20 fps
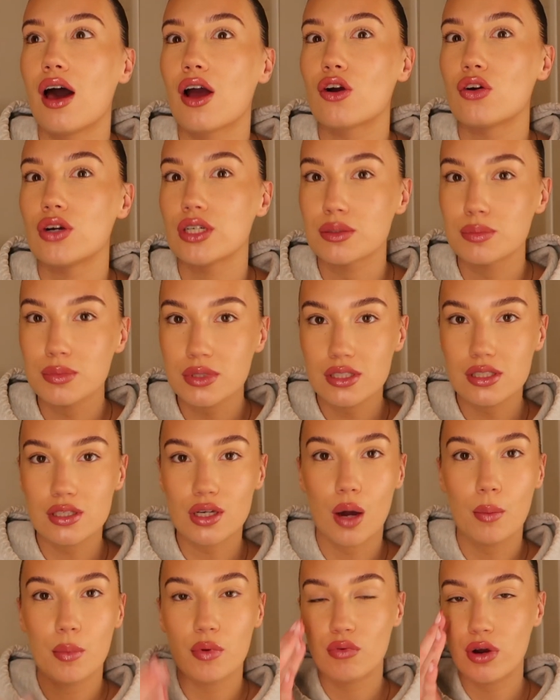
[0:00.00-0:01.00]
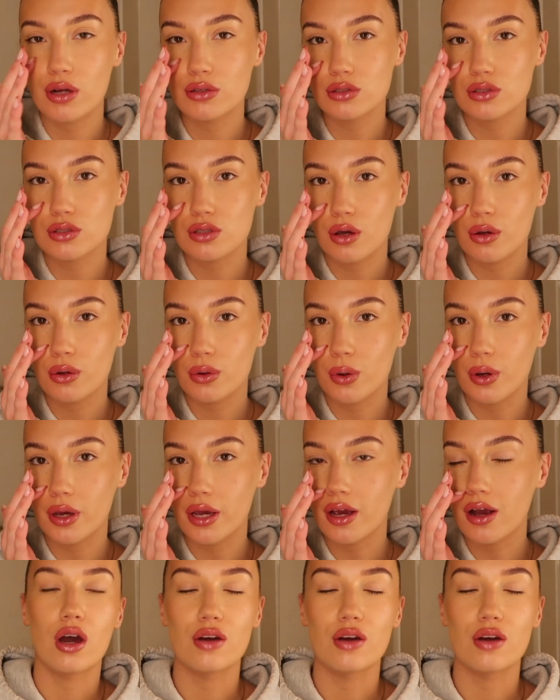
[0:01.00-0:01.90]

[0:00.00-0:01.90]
Christmas is coming around so quick.